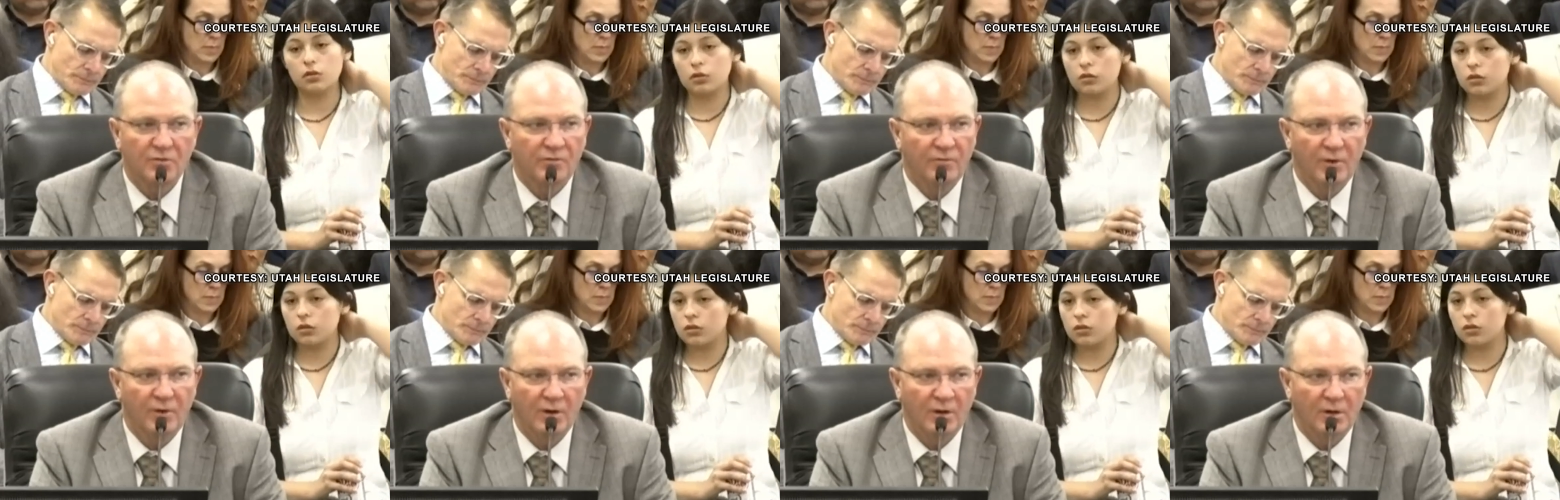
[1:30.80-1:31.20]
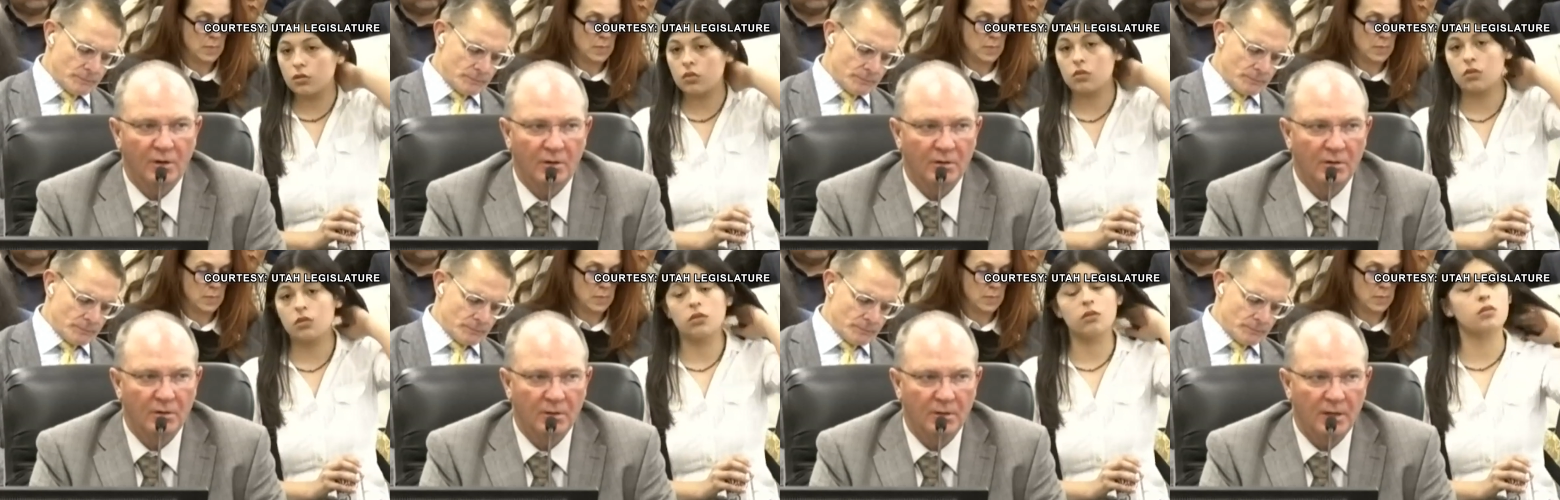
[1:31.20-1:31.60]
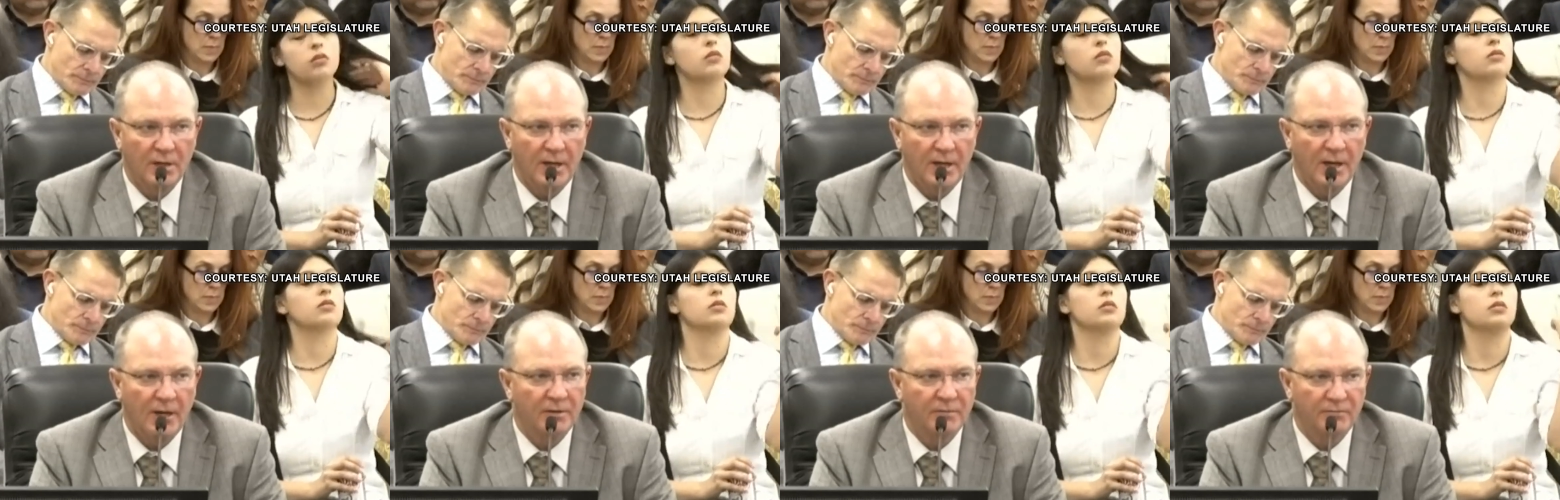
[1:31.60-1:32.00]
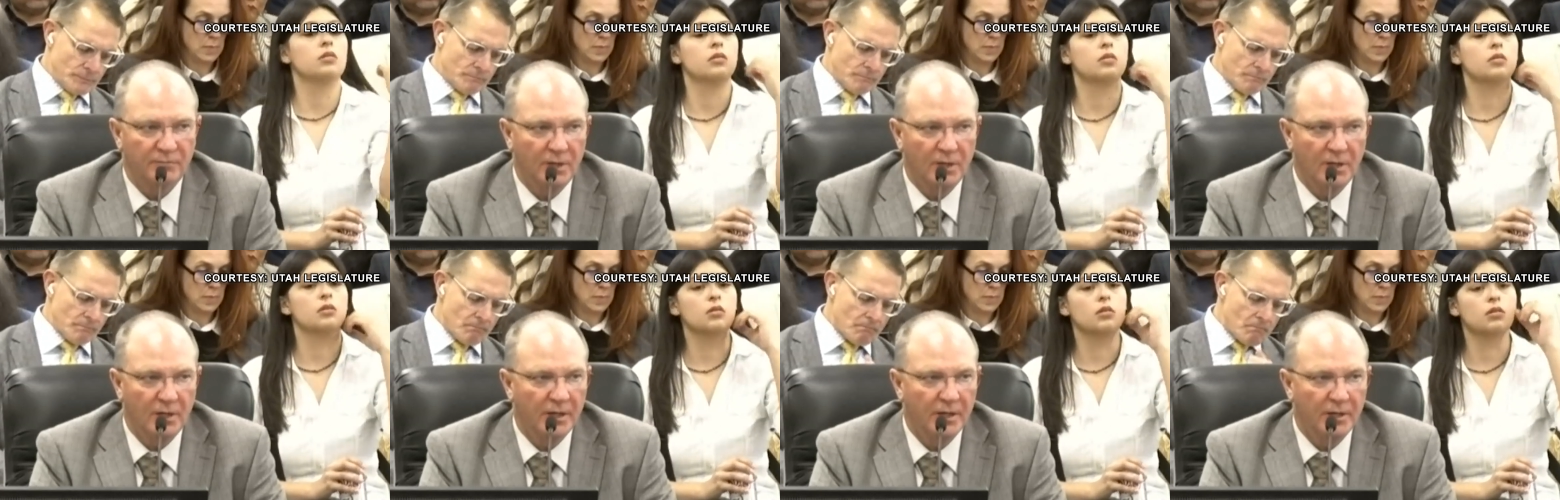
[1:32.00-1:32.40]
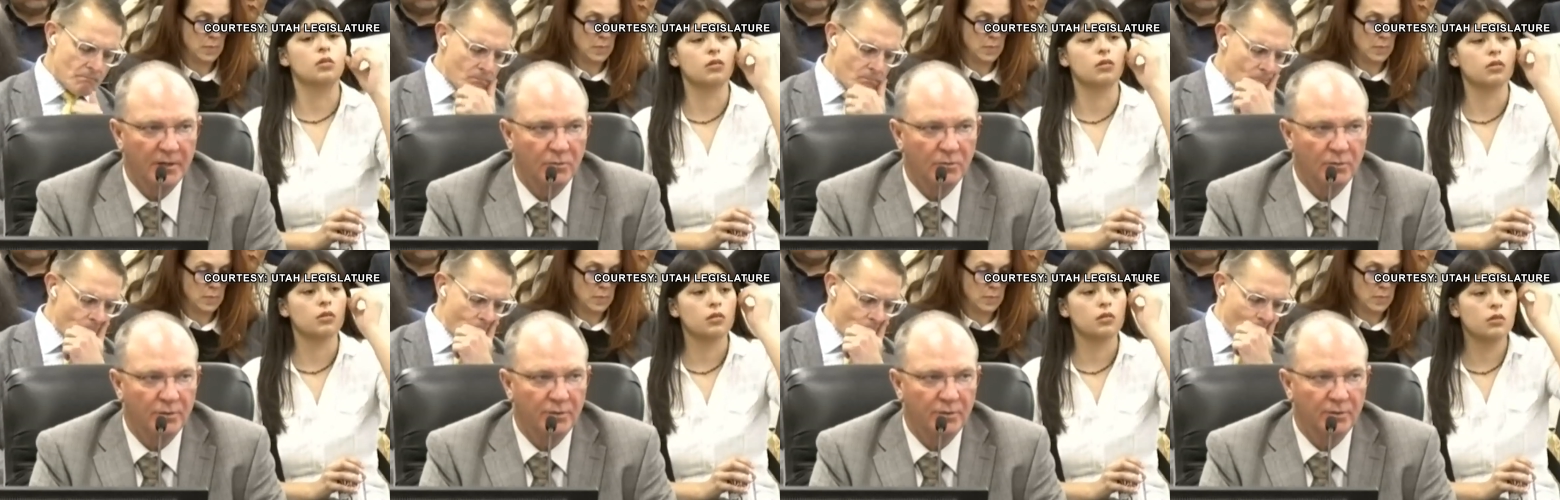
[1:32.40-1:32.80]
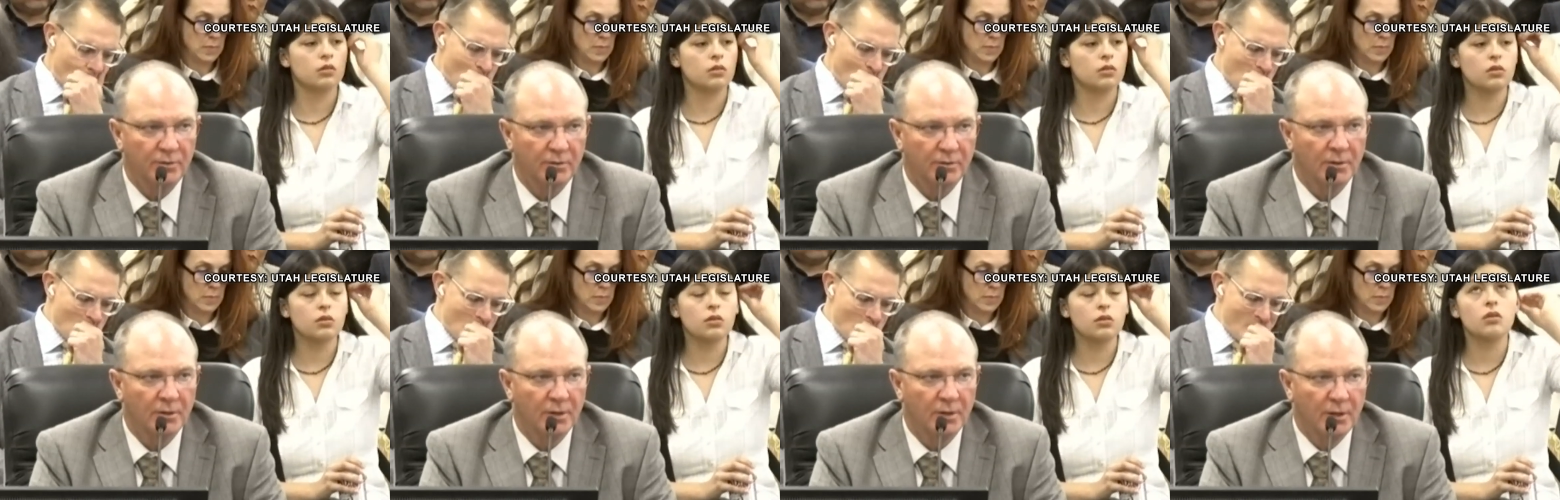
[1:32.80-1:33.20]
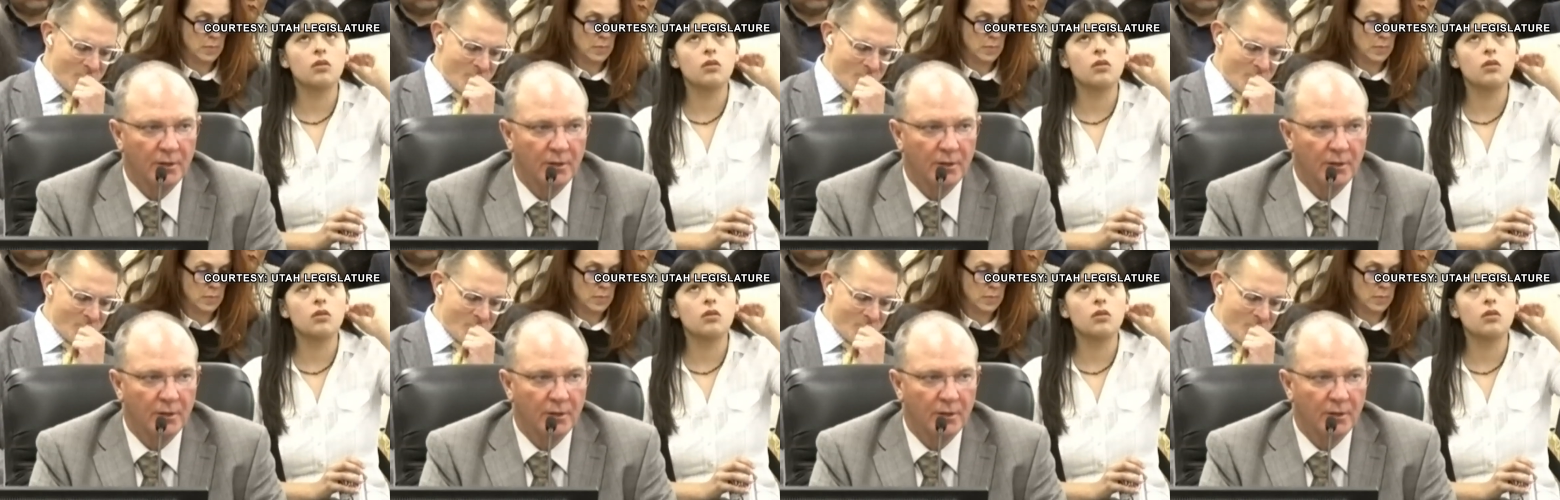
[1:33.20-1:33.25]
Speaker 1: far out of line with your